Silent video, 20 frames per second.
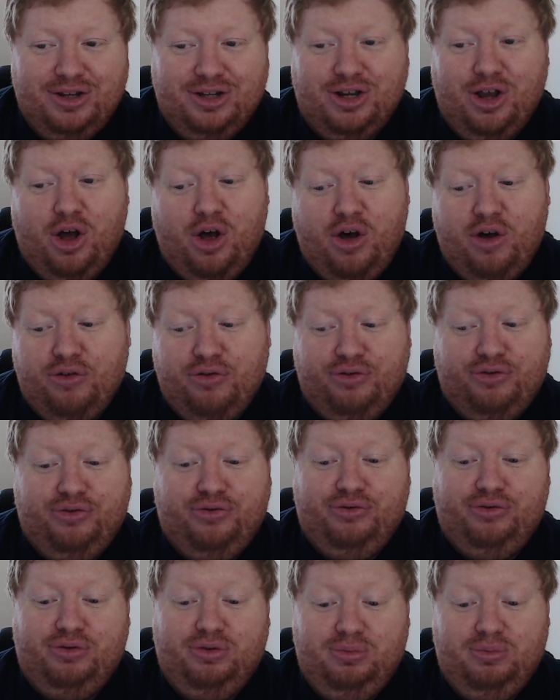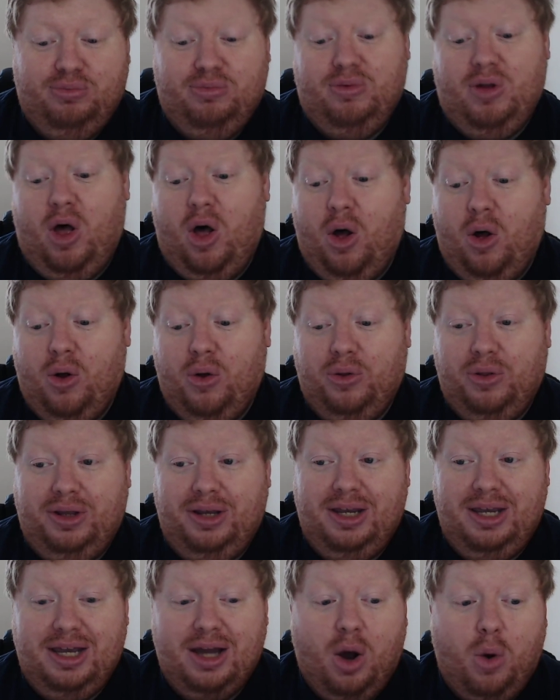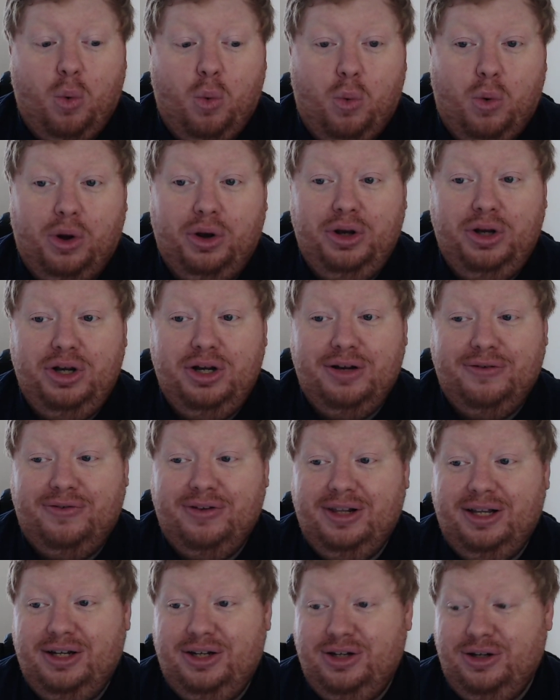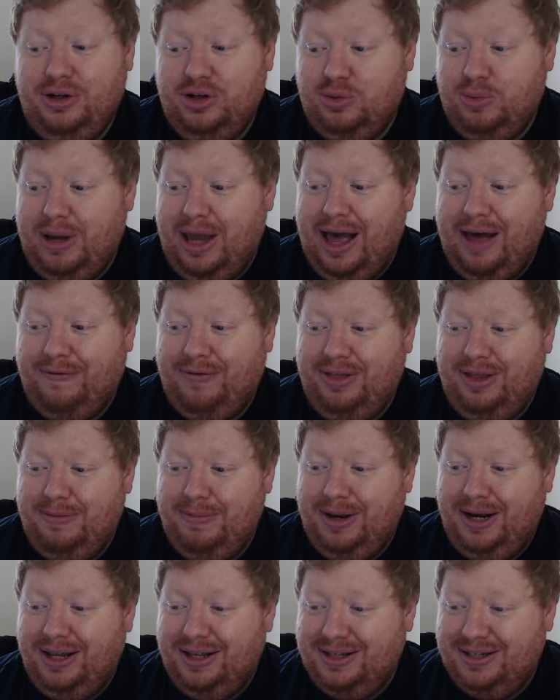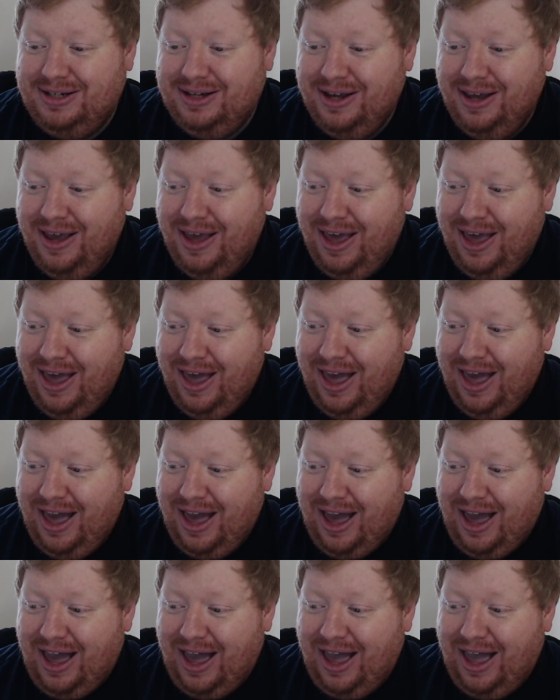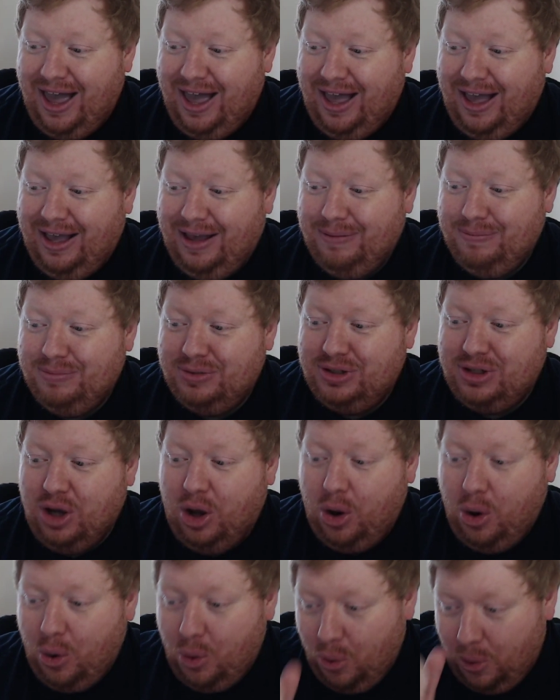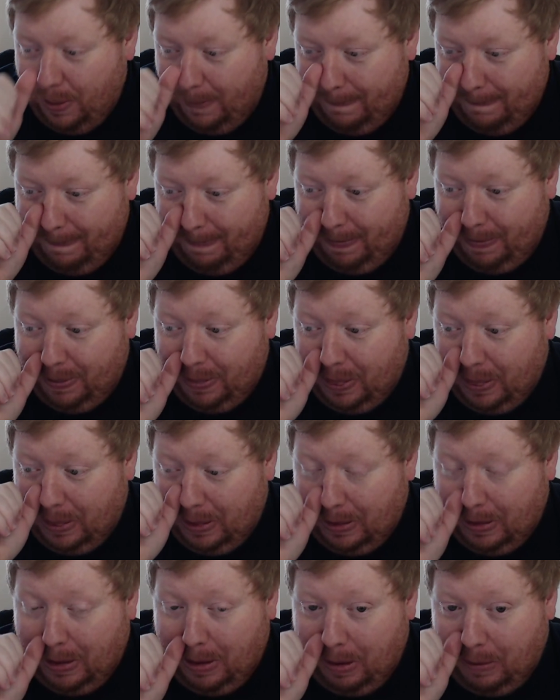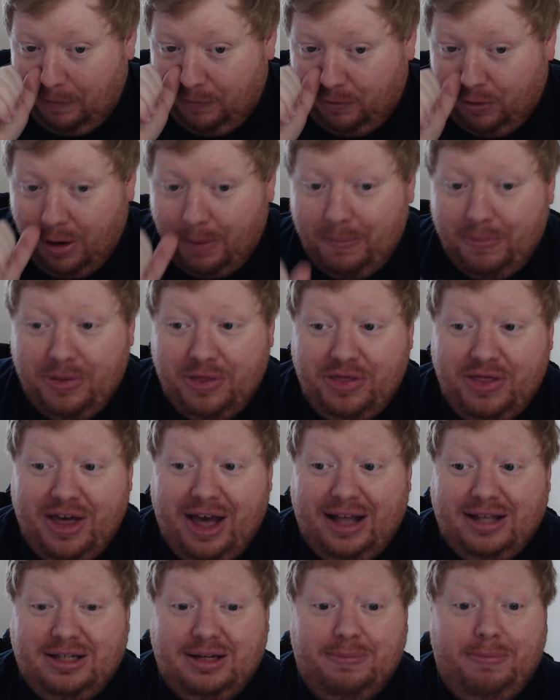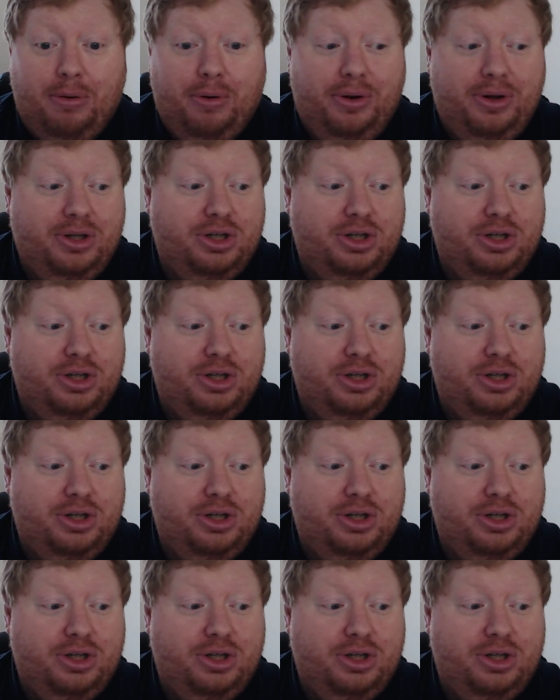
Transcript: of all the wonderful issues we have at the minute. So, from that point